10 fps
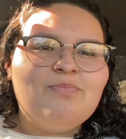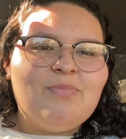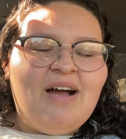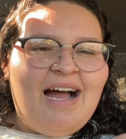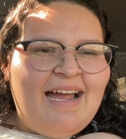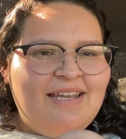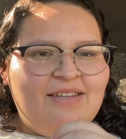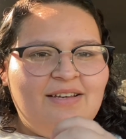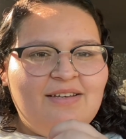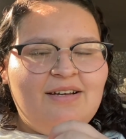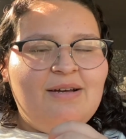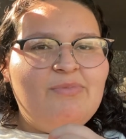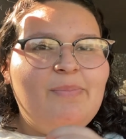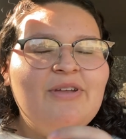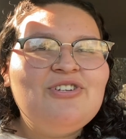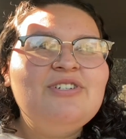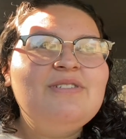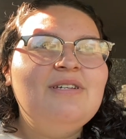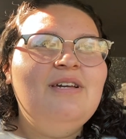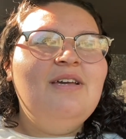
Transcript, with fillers: behind um, the pictures.